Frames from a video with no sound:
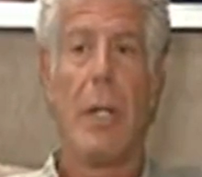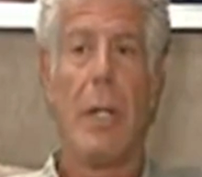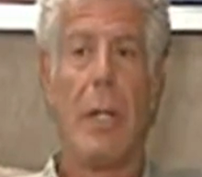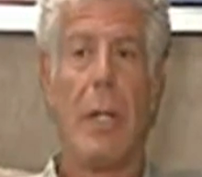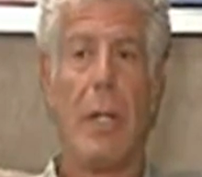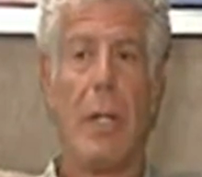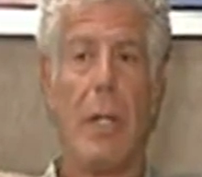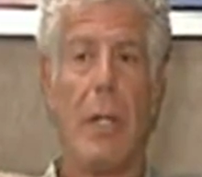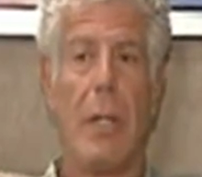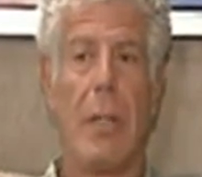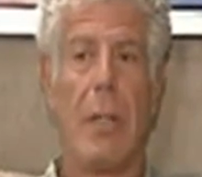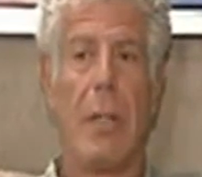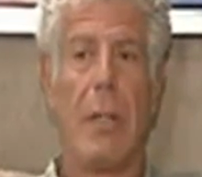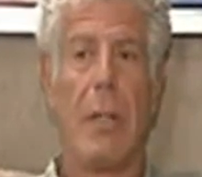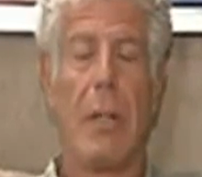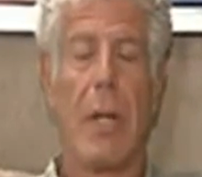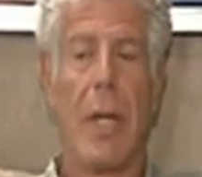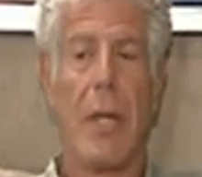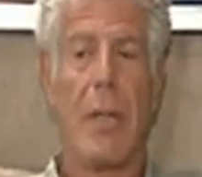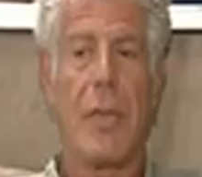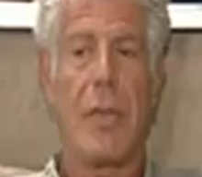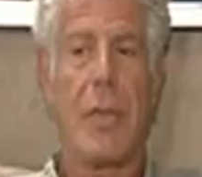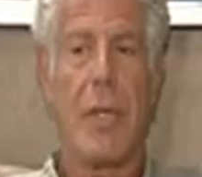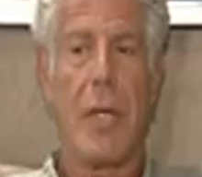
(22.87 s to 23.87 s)

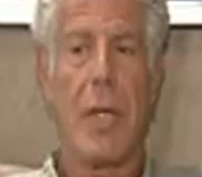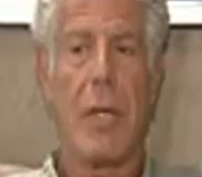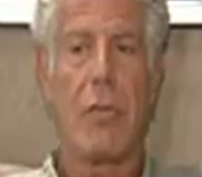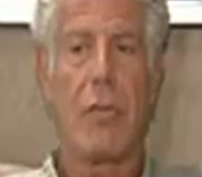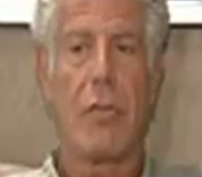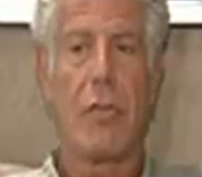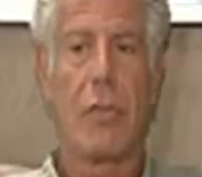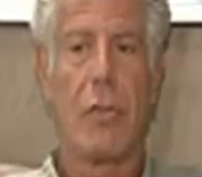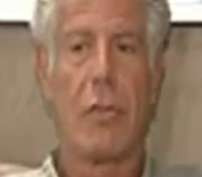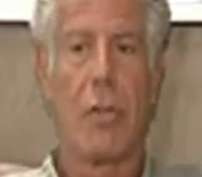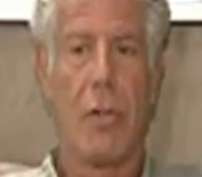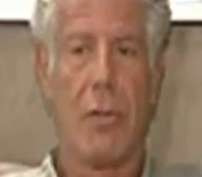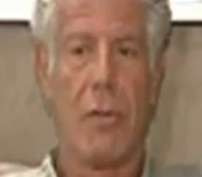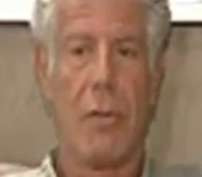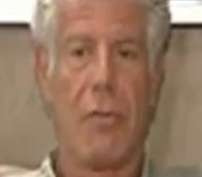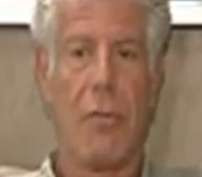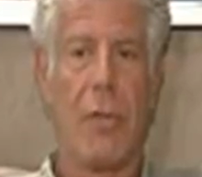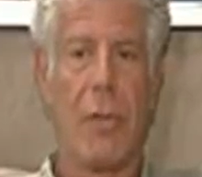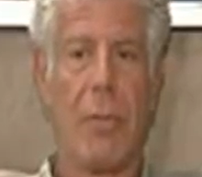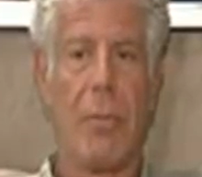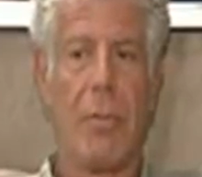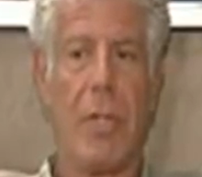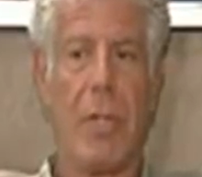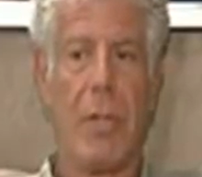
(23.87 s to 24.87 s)
I think certain
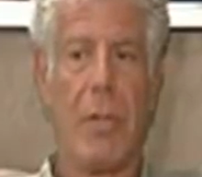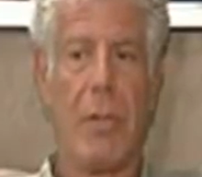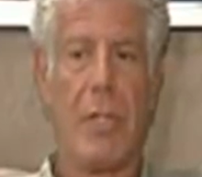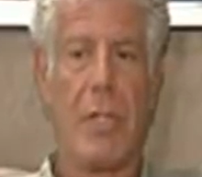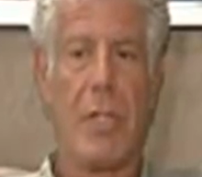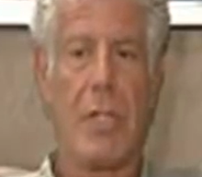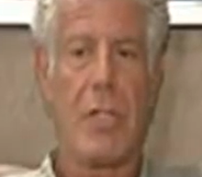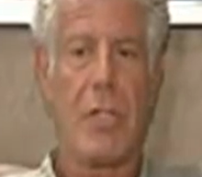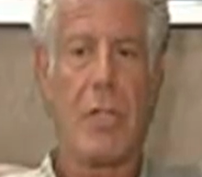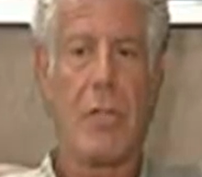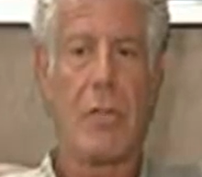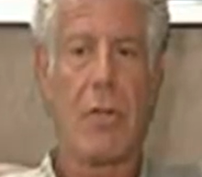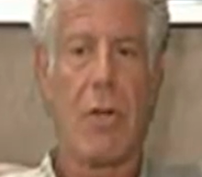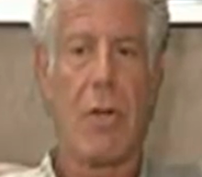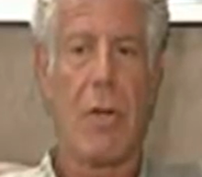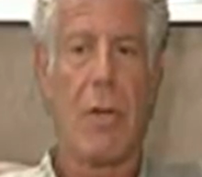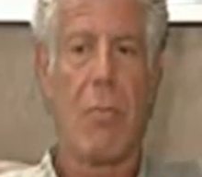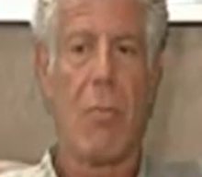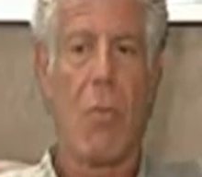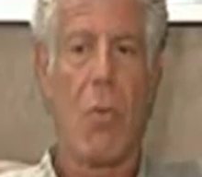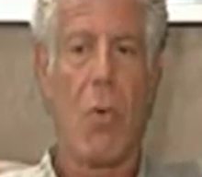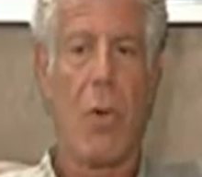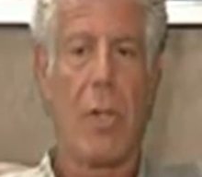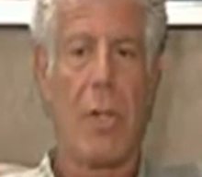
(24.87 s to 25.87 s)
Filipino dishes
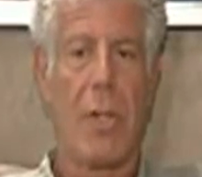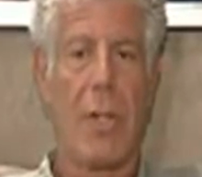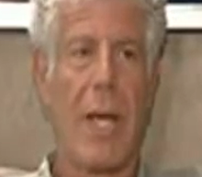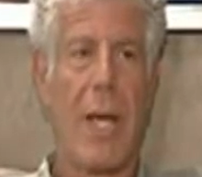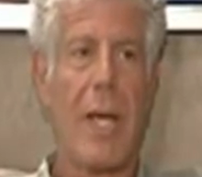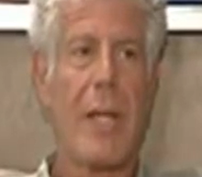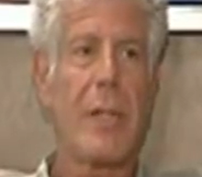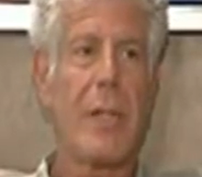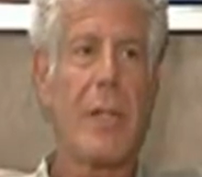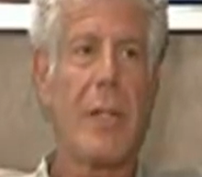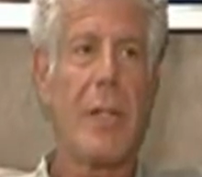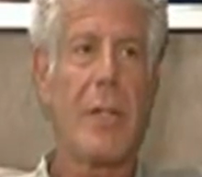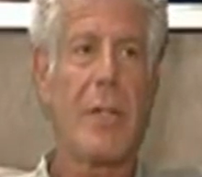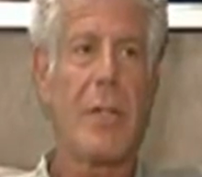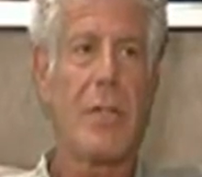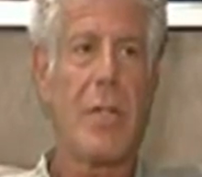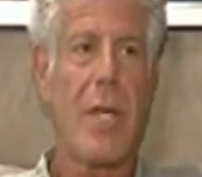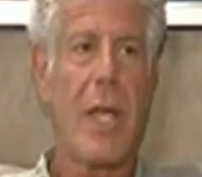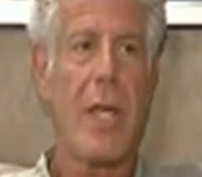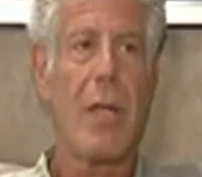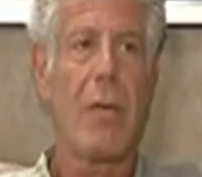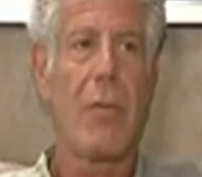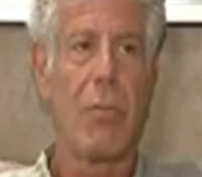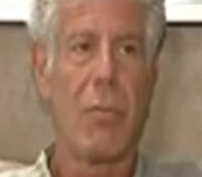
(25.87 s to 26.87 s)
are more likely to
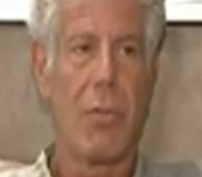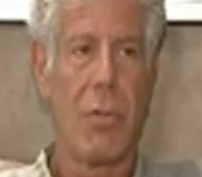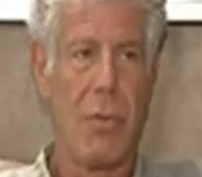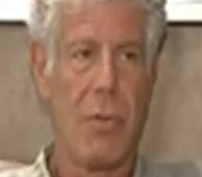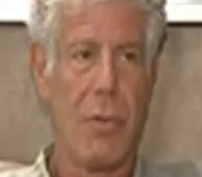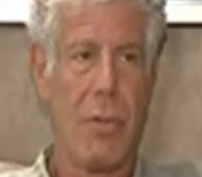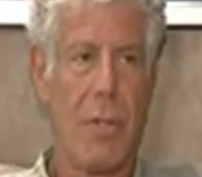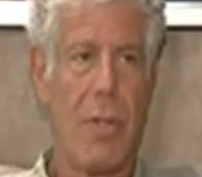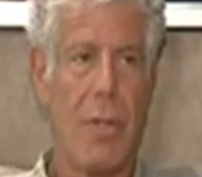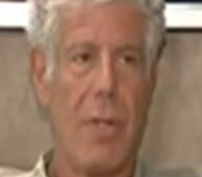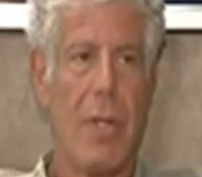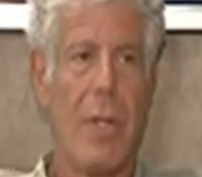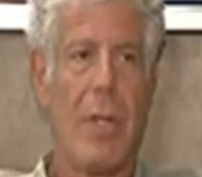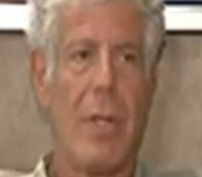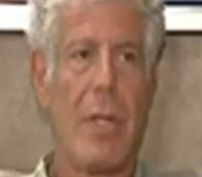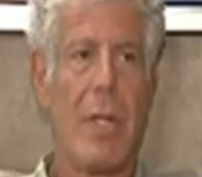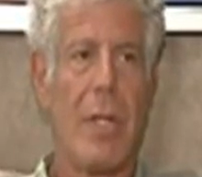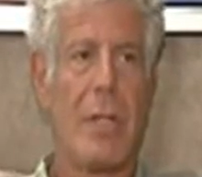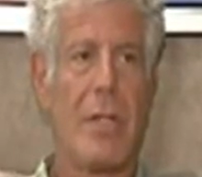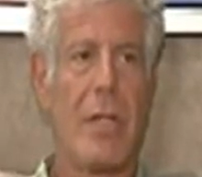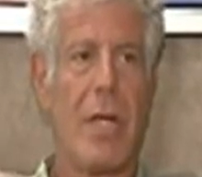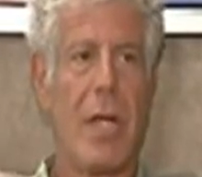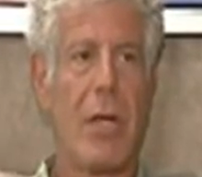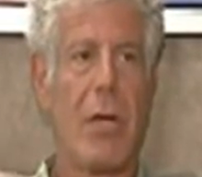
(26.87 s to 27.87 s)
take root
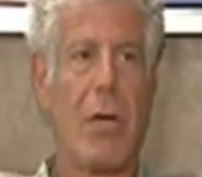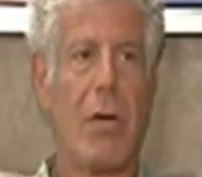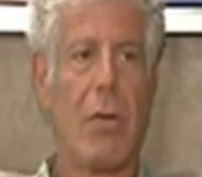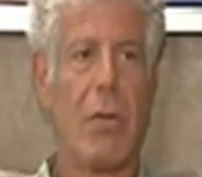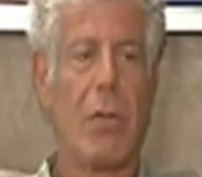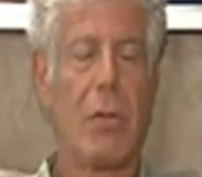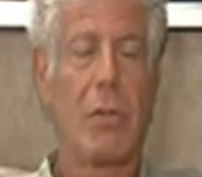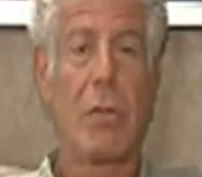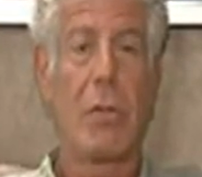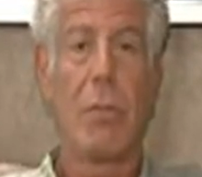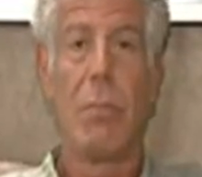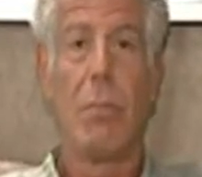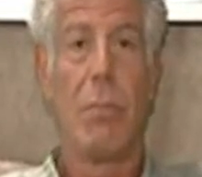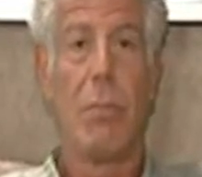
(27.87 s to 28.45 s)
and take hold